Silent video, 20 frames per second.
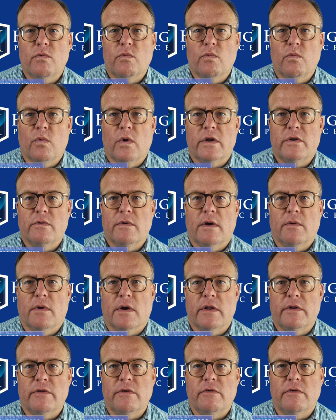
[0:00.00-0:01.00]
what do I
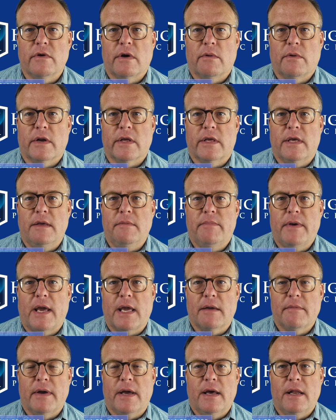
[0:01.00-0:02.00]
want to do? Do I want to keep
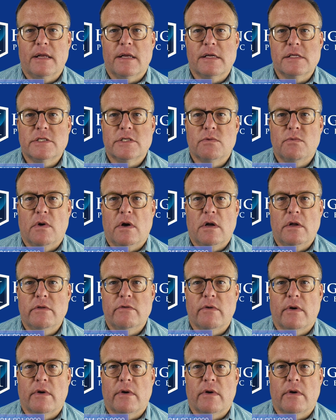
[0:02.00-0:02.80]
banging my head against the wall?